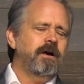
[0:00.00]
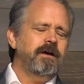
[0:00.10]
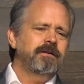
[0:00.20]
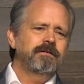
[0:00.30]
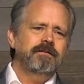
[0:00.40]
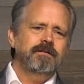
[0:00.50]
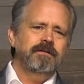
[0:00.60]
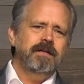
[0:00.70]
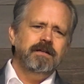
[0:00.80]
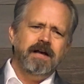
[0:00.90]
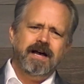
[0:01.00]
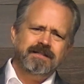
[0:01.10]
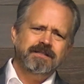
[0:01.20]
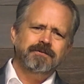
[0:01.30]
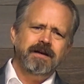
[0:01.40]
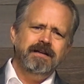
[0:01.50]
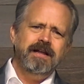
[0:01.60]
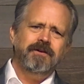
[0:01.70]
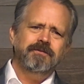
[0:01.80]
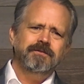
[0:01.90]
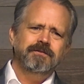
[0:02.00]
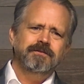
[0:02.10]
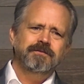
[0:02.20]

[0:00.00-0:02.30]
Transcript: on in Gaza right now?